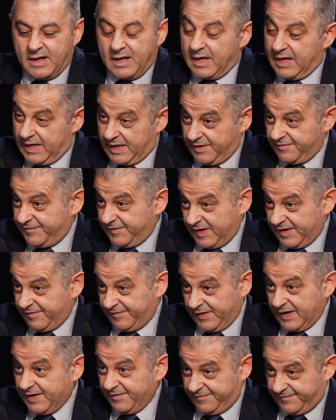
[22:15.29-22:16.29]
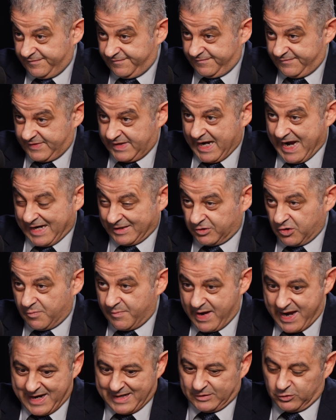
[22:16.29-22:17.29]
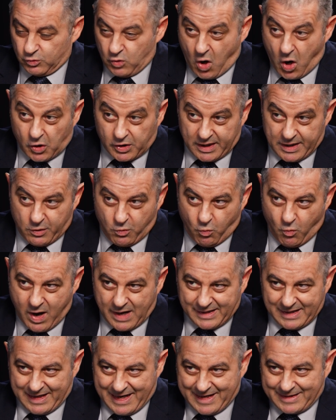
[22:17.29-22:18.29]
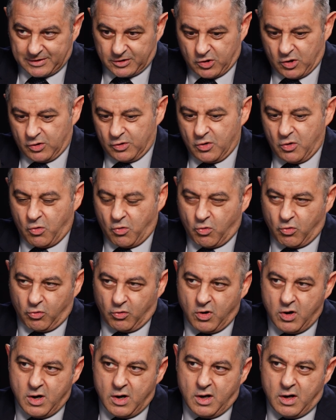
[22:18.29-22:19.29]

if the atom had only one electron or